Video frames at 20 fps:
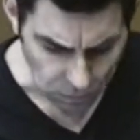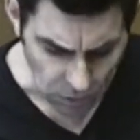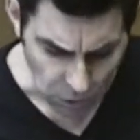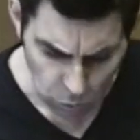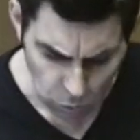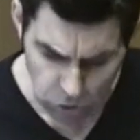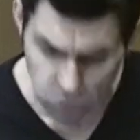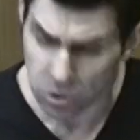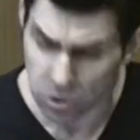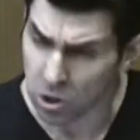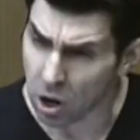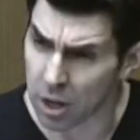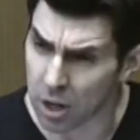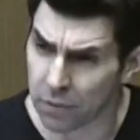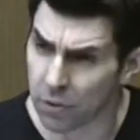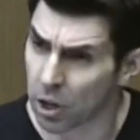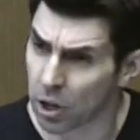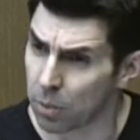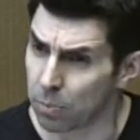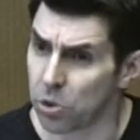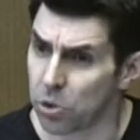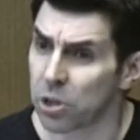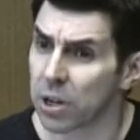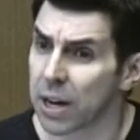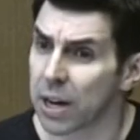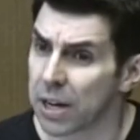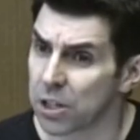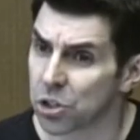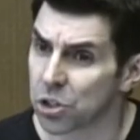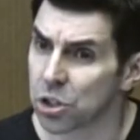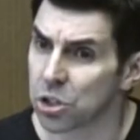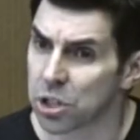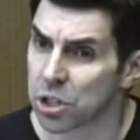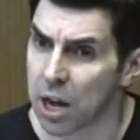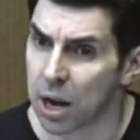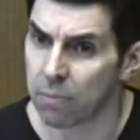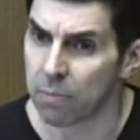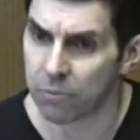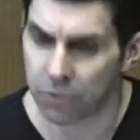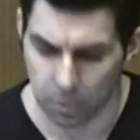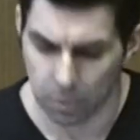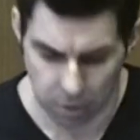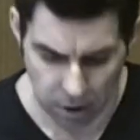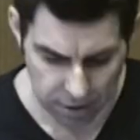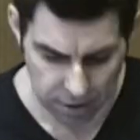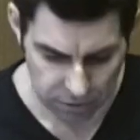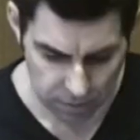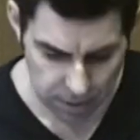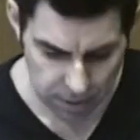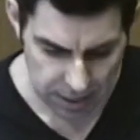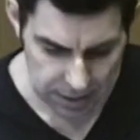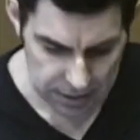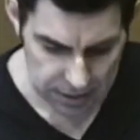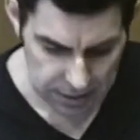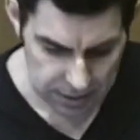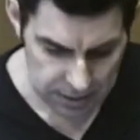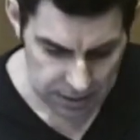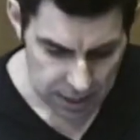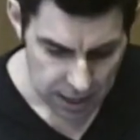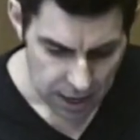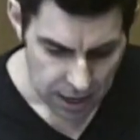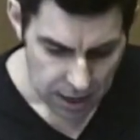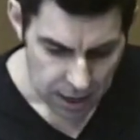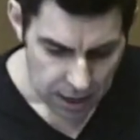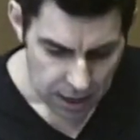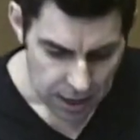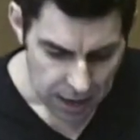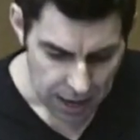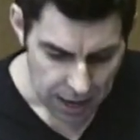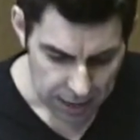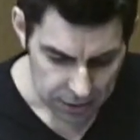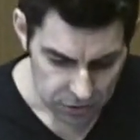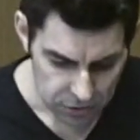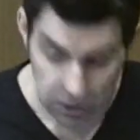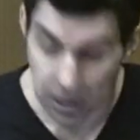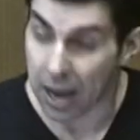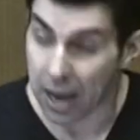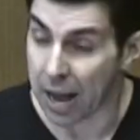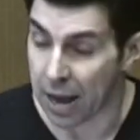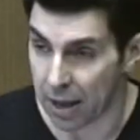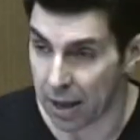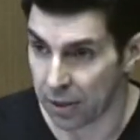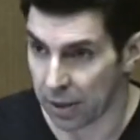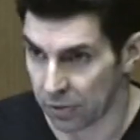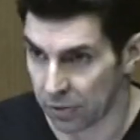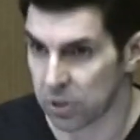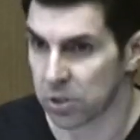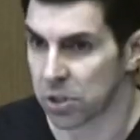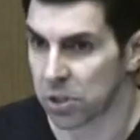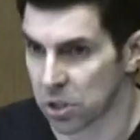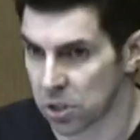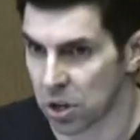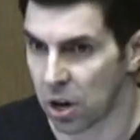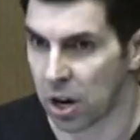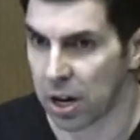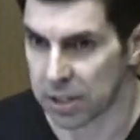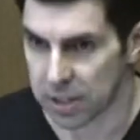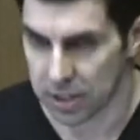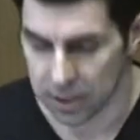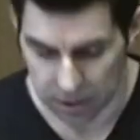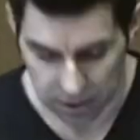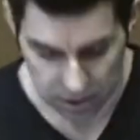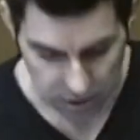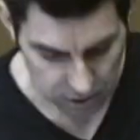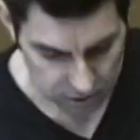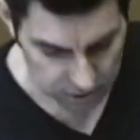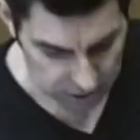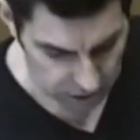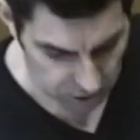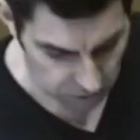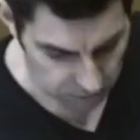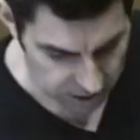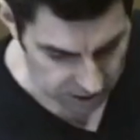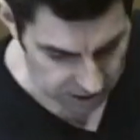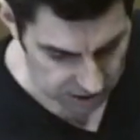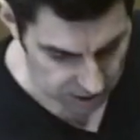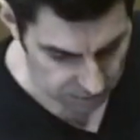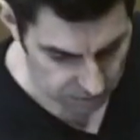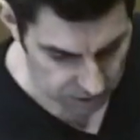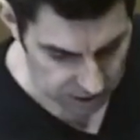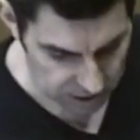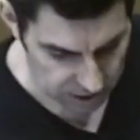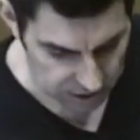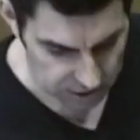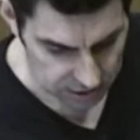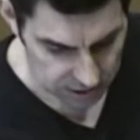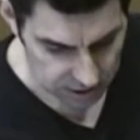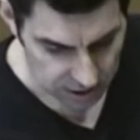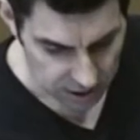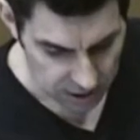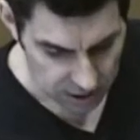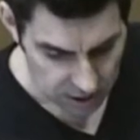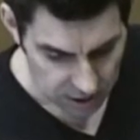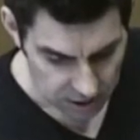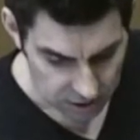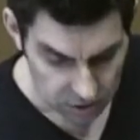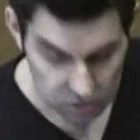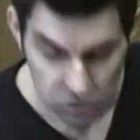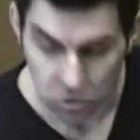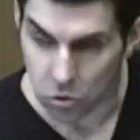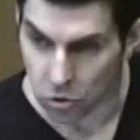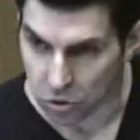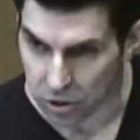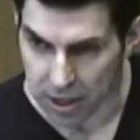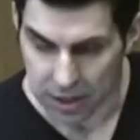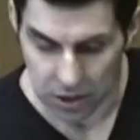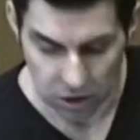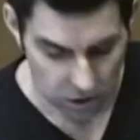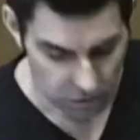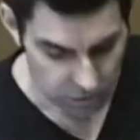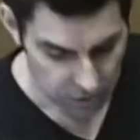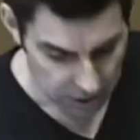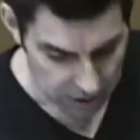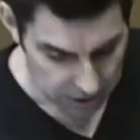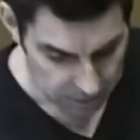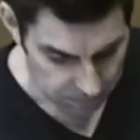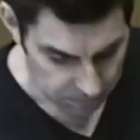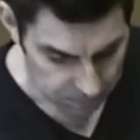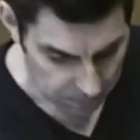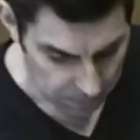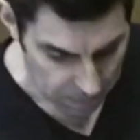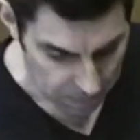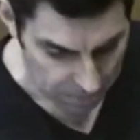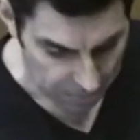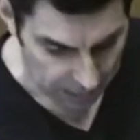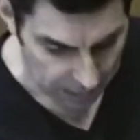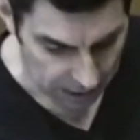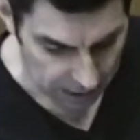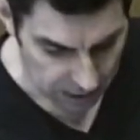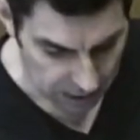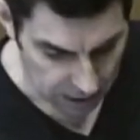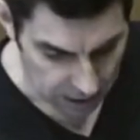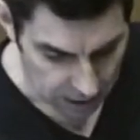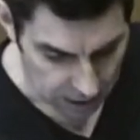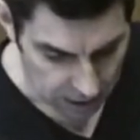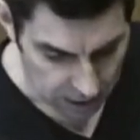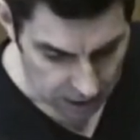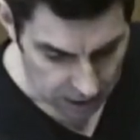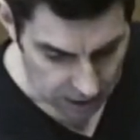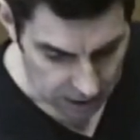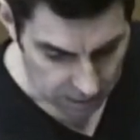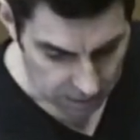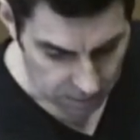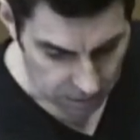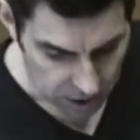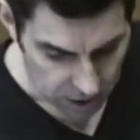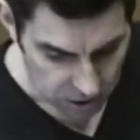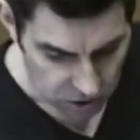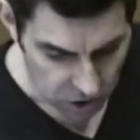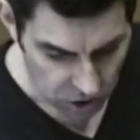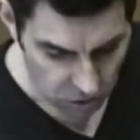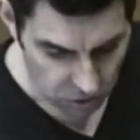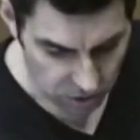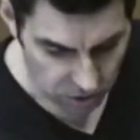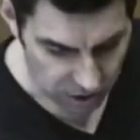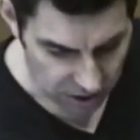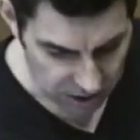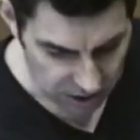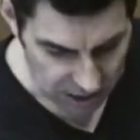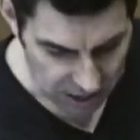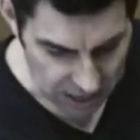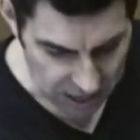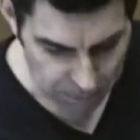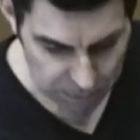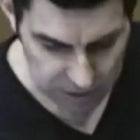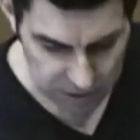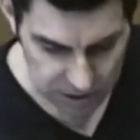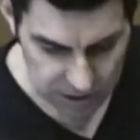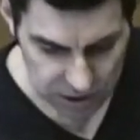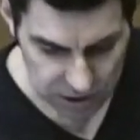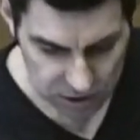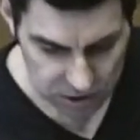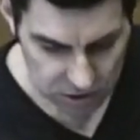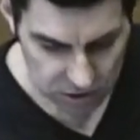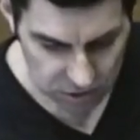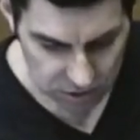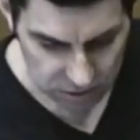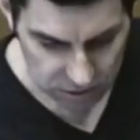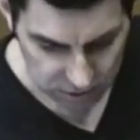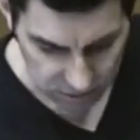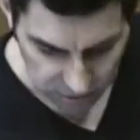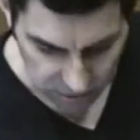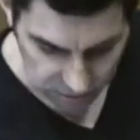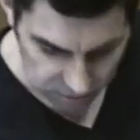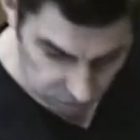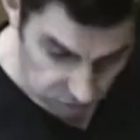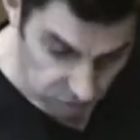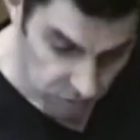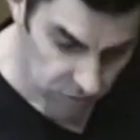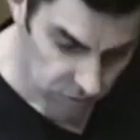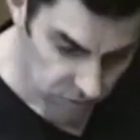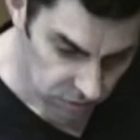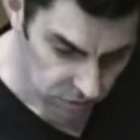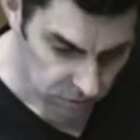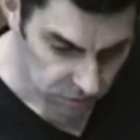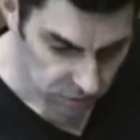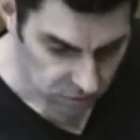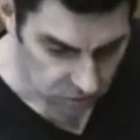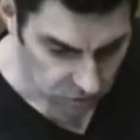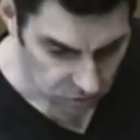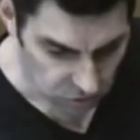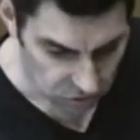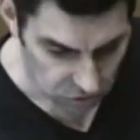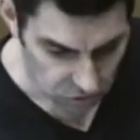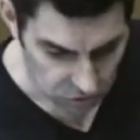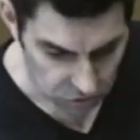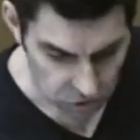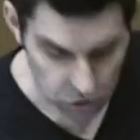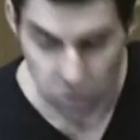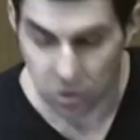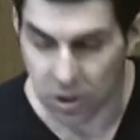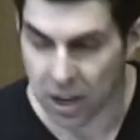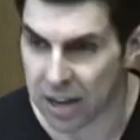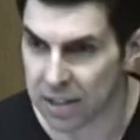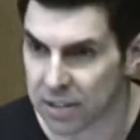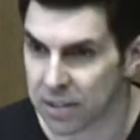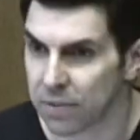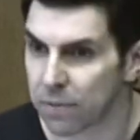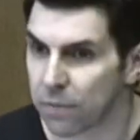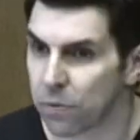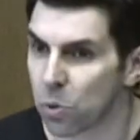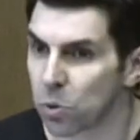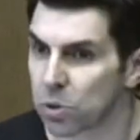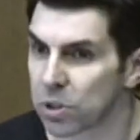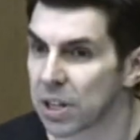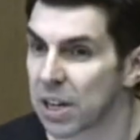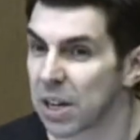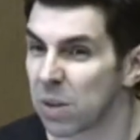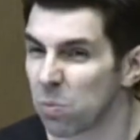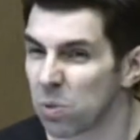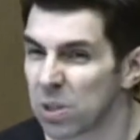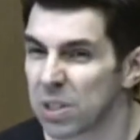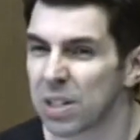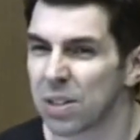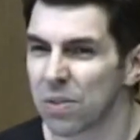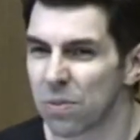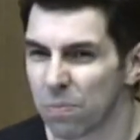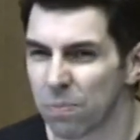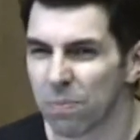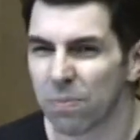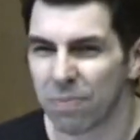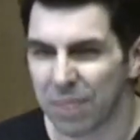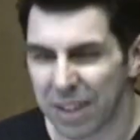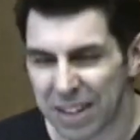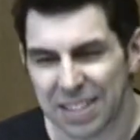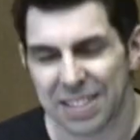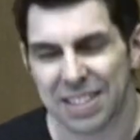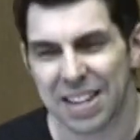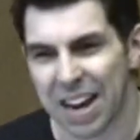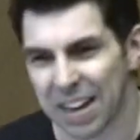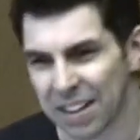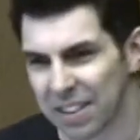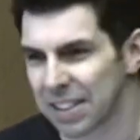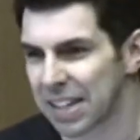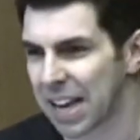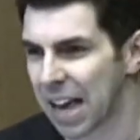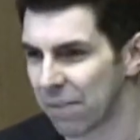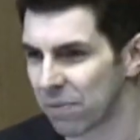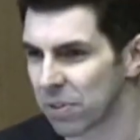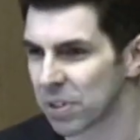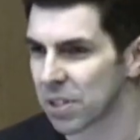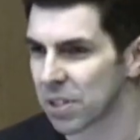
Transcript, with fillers: which was kind of a communications hub for bioinformatics. And the, uh, uh, the society that I'll tell you about in a minute took that over. Um, so uh, up until 2014, we didn't exactly have a